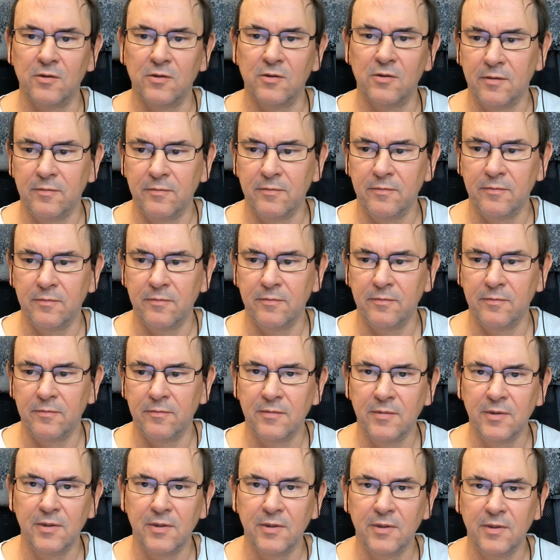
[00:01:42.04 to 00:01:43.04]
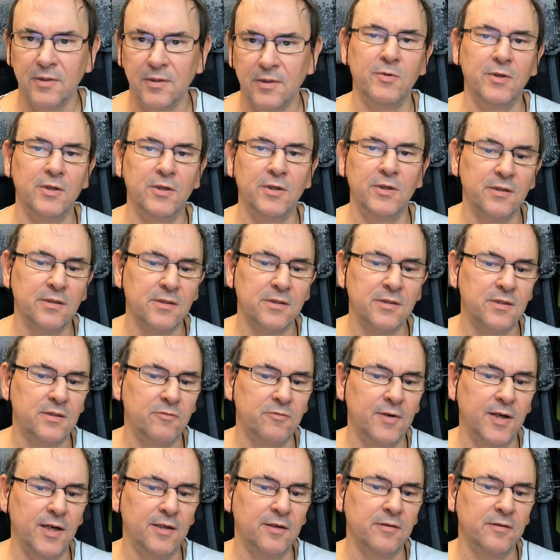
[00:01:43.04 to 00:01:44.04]
so um,
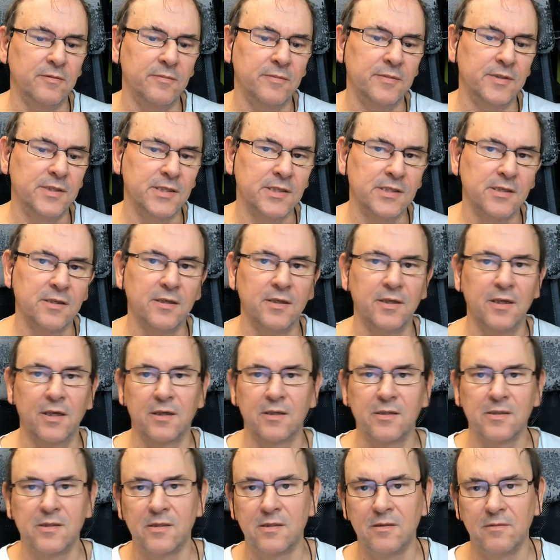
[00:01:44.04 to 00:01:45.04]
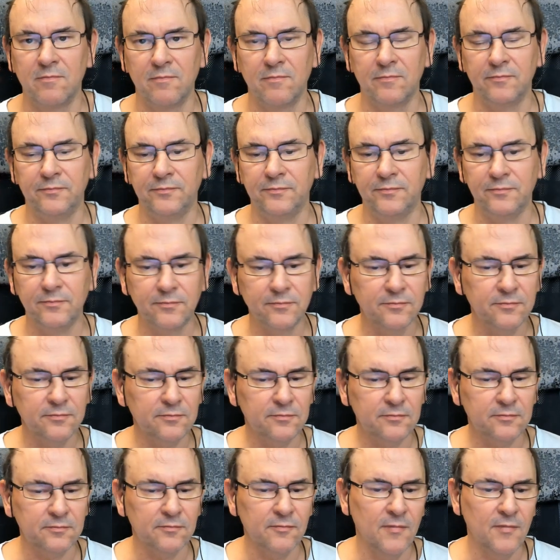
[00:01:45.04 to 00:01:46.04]
experienced random disconnects
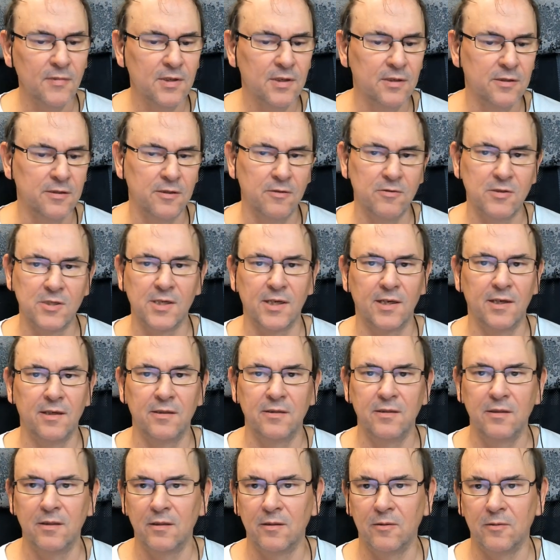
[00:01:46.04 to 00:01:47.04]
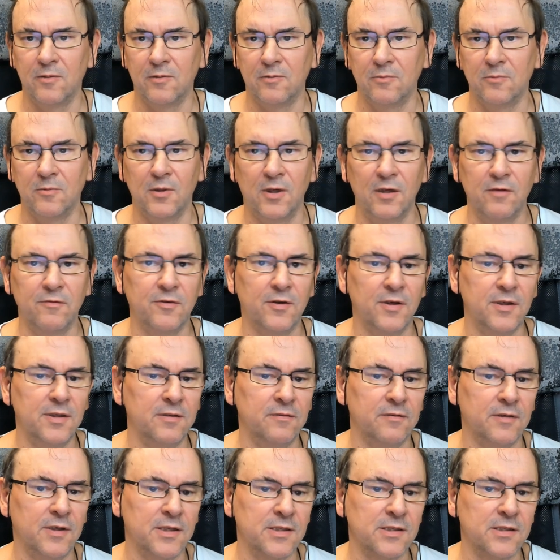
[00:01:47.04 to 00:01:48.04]
so suddenly a
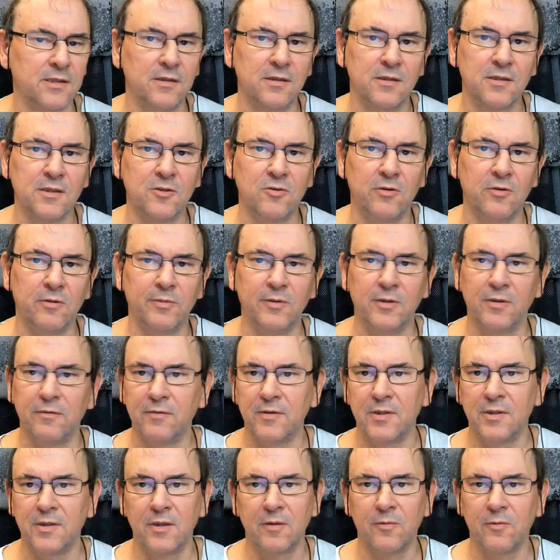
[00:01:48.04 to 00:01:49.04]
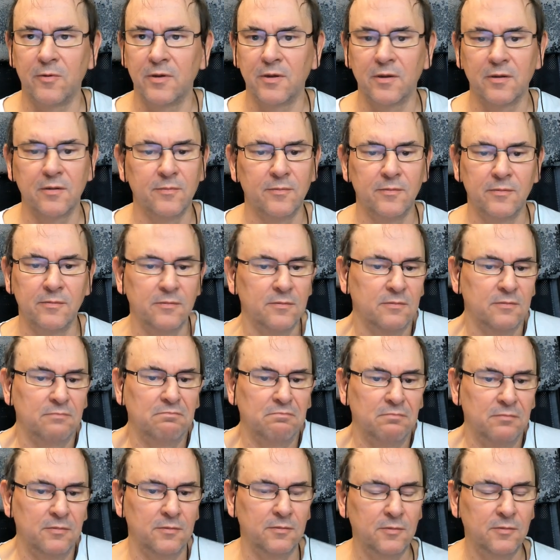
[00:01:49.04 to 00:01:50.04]
Wi-Fi device can just drop off the network
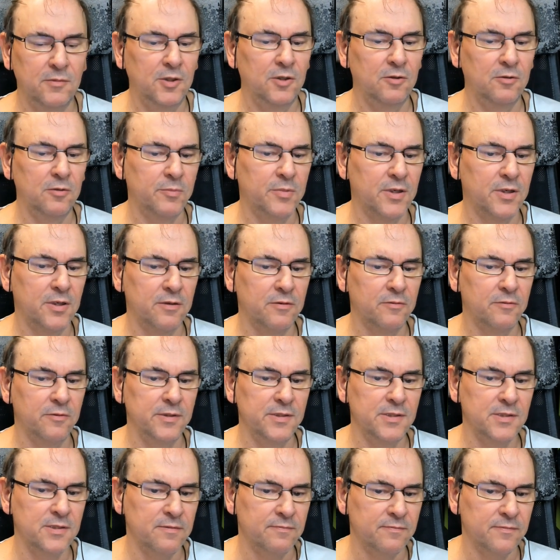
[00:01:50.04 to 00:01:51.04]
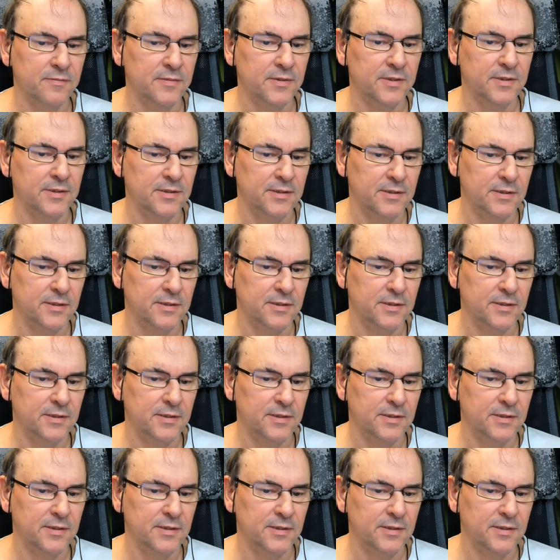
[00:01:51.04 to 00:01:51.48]
no apparent reason.